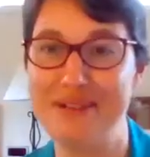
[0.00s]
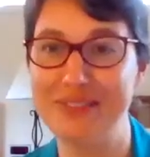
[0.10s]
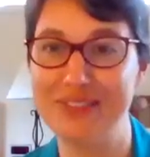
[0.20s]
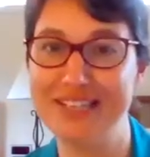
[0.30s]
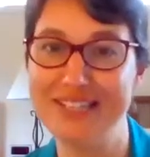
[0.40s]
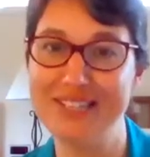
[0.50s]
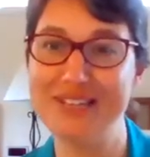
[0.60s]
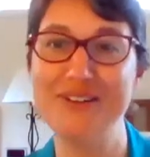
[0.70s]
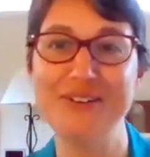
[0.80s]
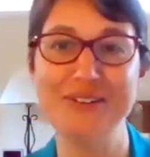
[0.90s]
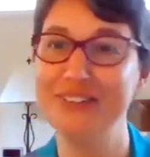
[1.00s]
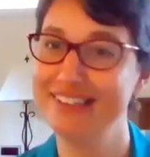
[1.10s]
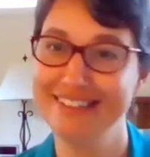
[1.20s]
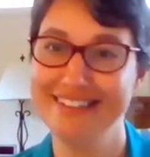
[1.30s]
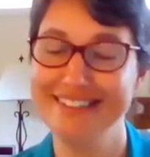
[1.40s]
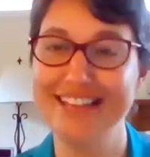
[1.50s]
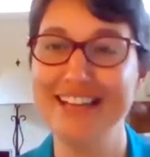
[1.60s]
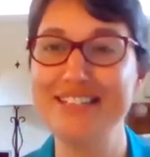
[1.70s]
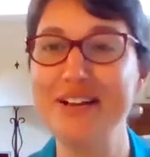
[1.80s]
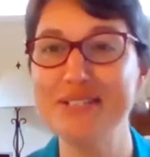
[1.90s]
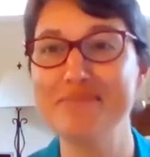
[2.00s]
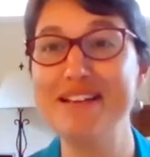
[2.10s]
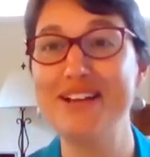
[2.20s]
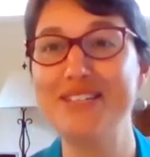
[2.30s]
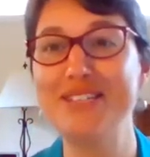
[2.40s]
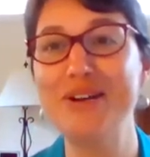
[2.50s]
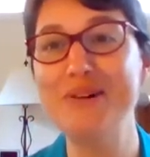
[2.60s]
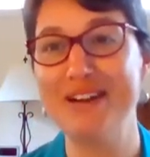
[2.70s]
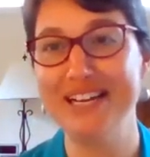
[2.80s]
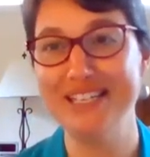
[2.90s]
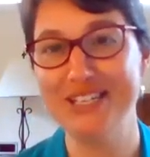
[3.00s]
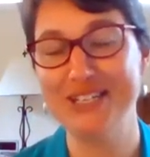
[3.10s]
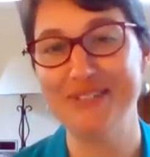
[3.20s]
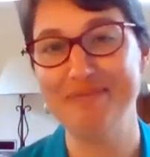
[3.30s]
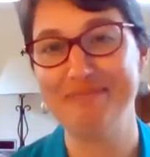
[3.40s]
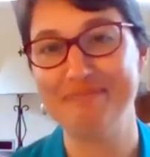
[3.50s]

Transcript: about this. So that tells me so much.